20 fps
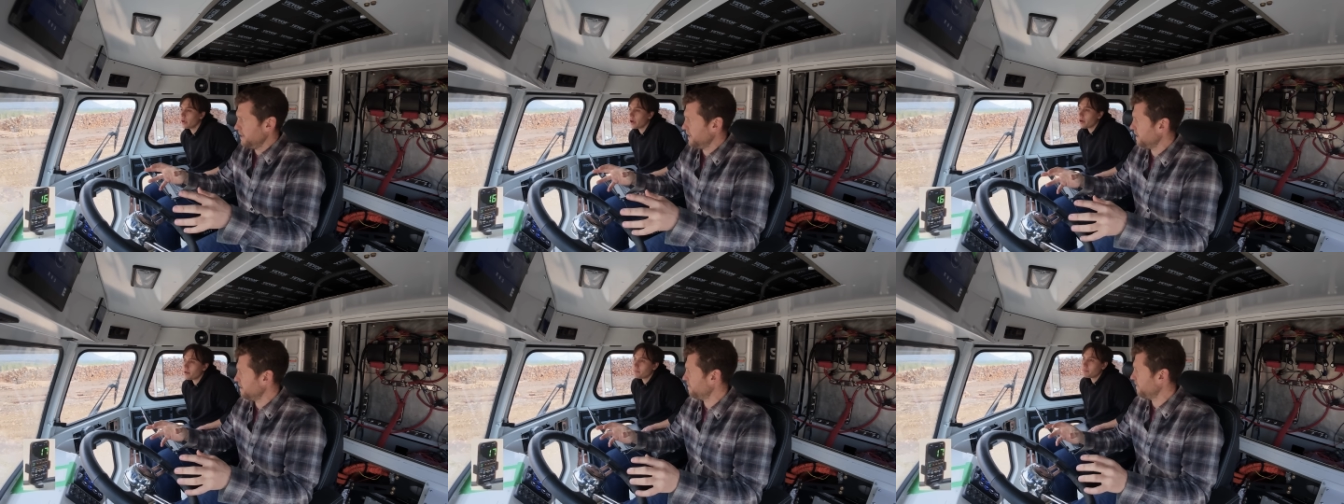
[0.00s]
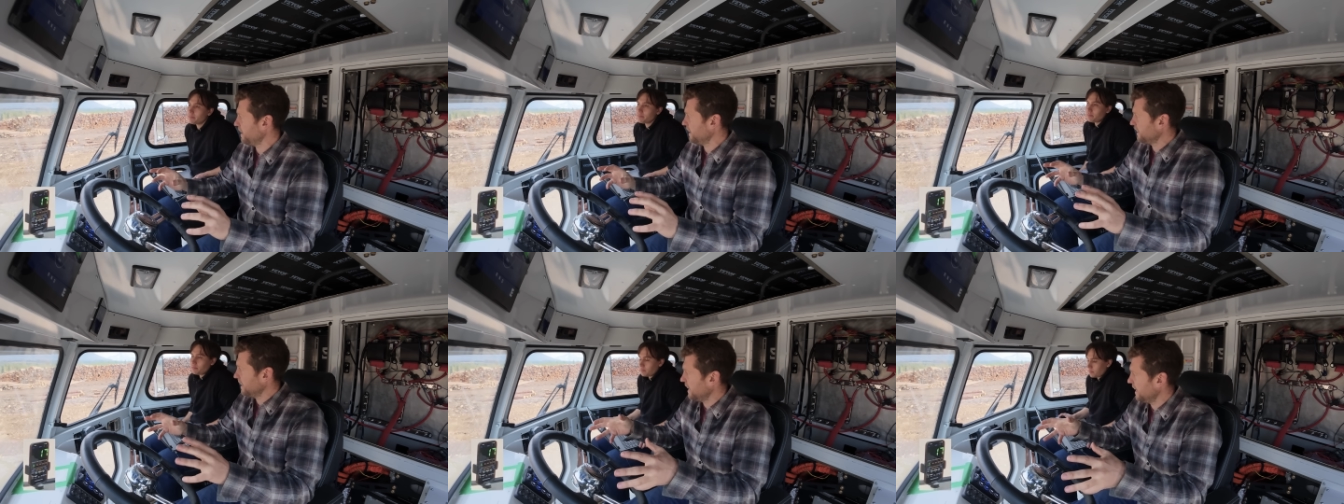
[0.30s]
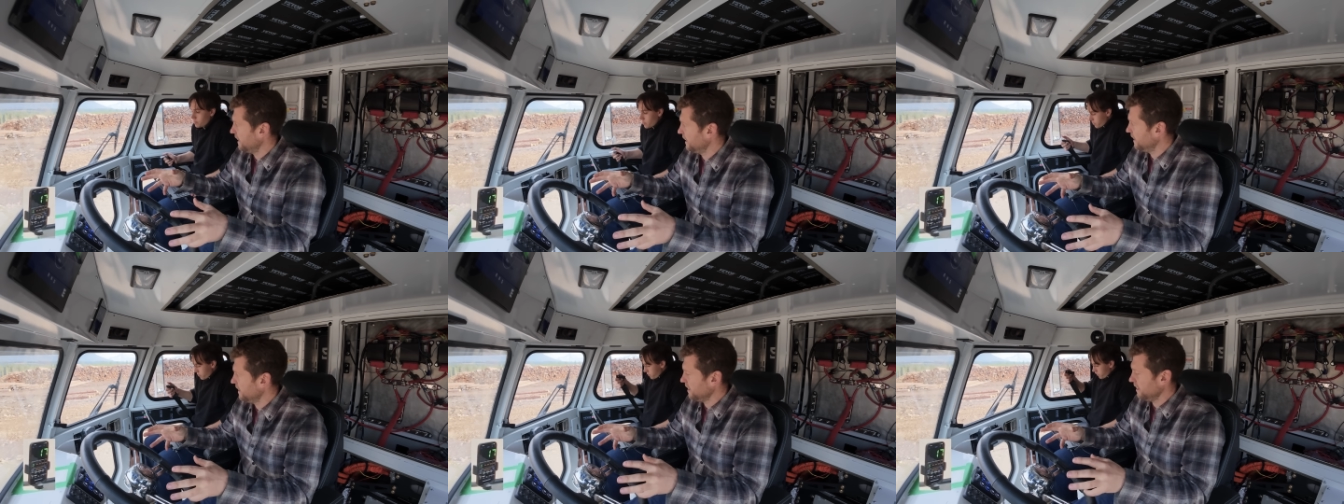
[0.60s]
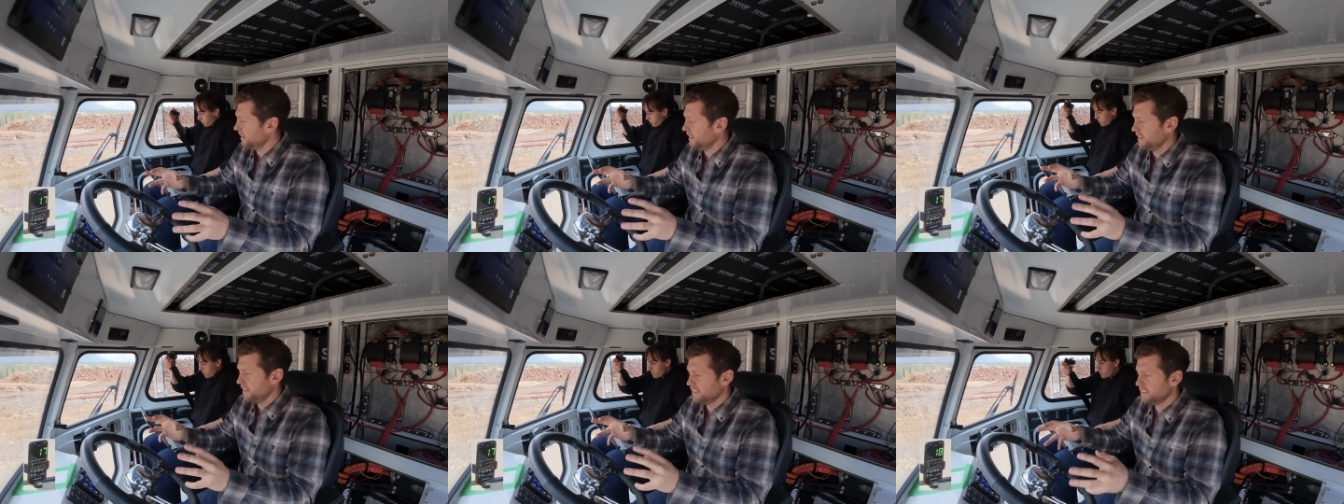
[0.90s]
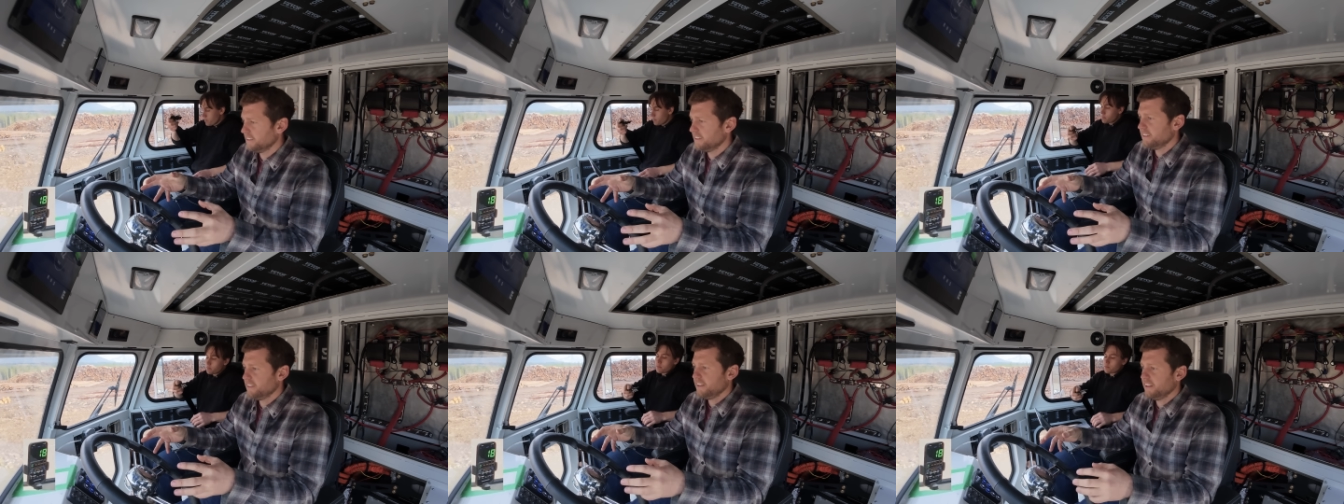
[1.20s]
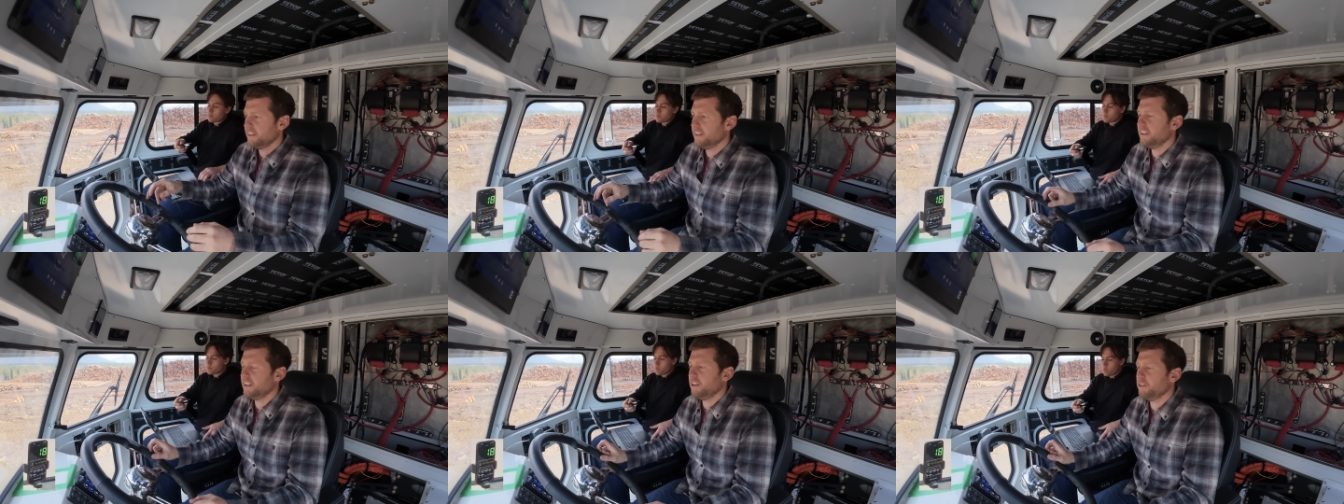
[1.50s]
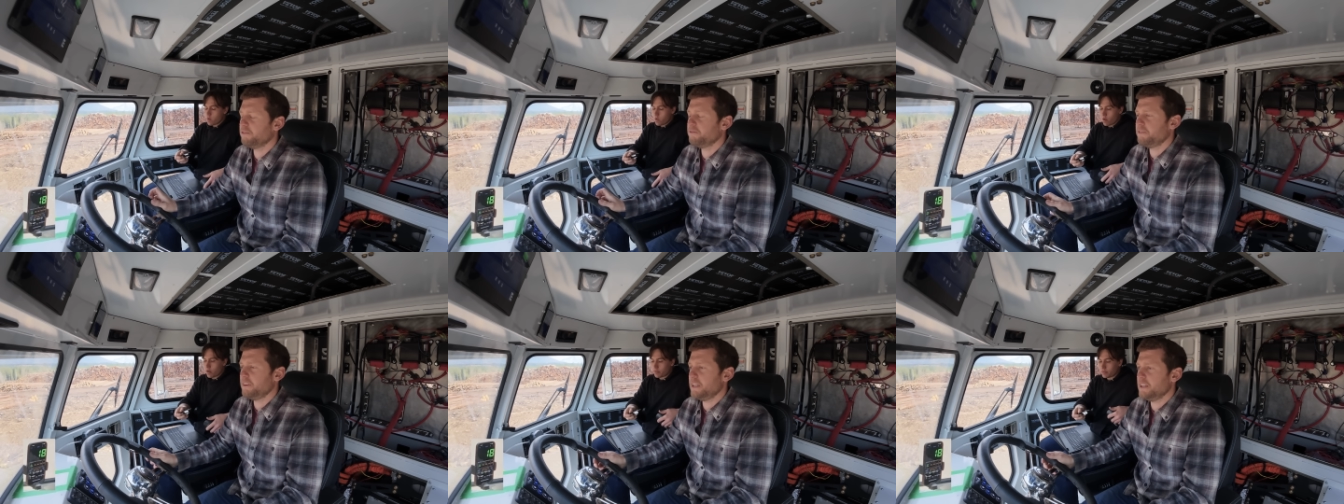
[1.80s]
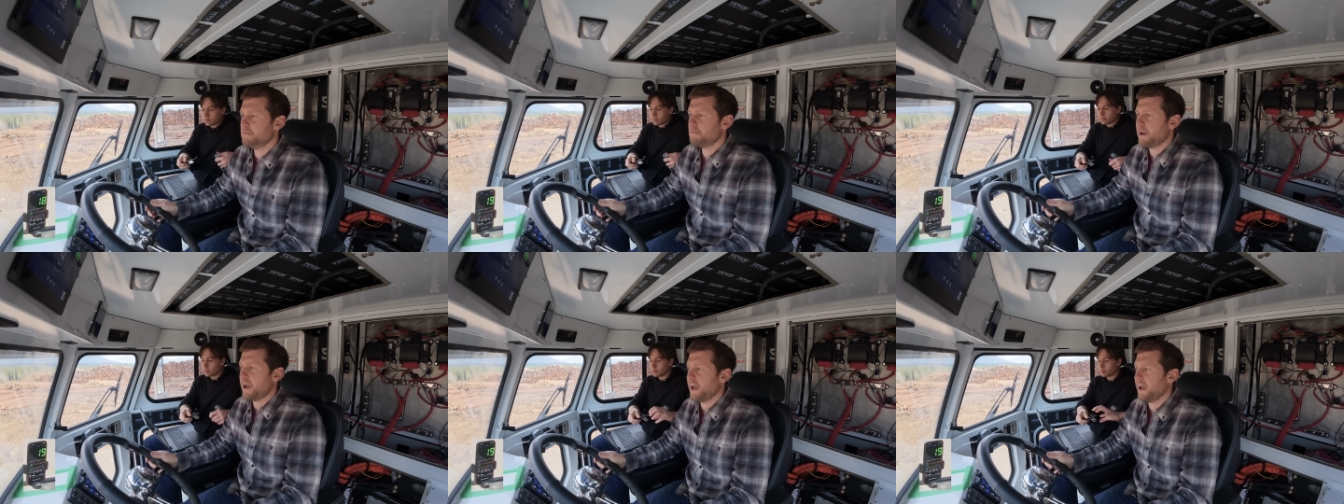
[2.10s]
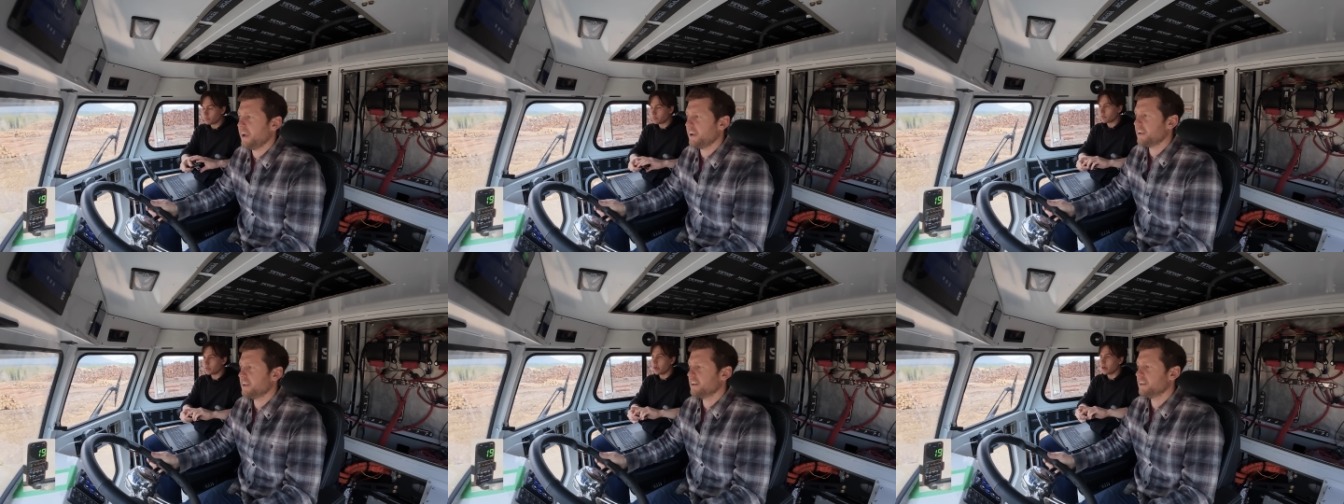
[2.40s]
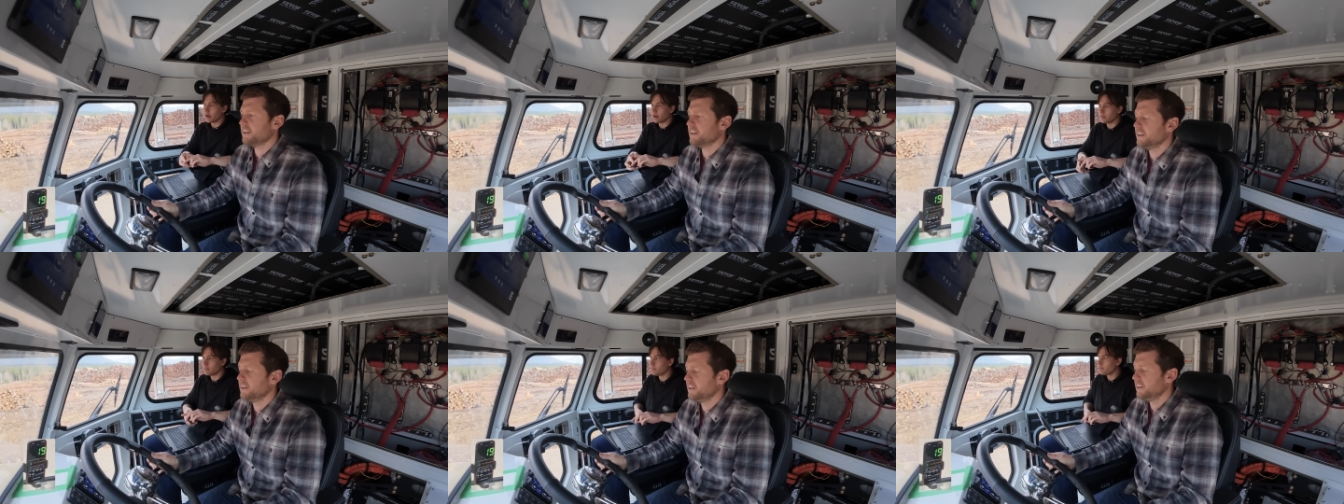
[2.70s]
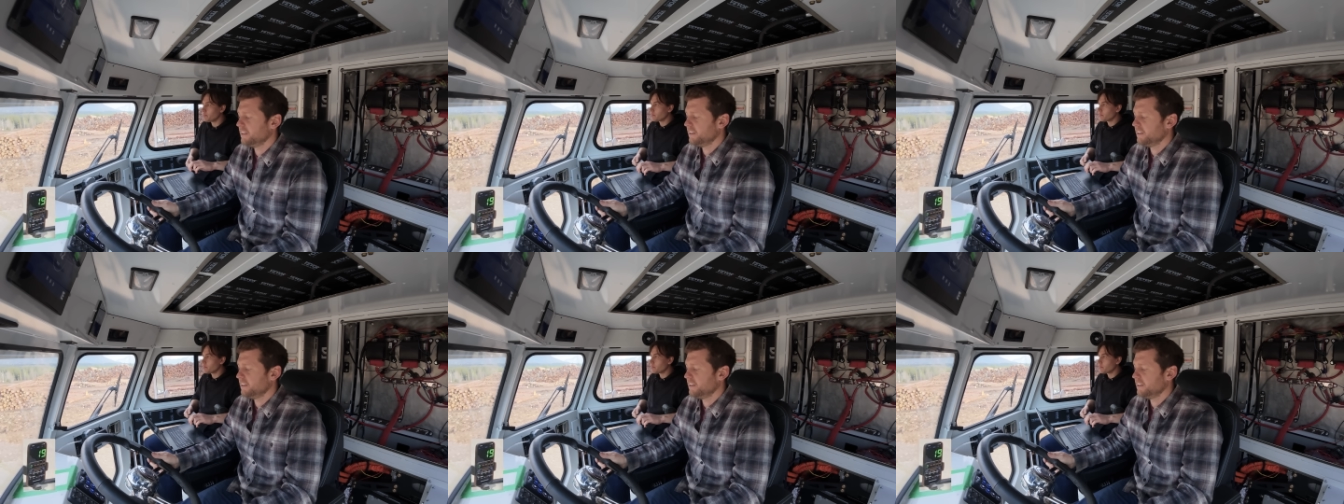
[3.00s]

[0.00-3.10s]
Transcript: bit of like that little, little feedback. Yeah.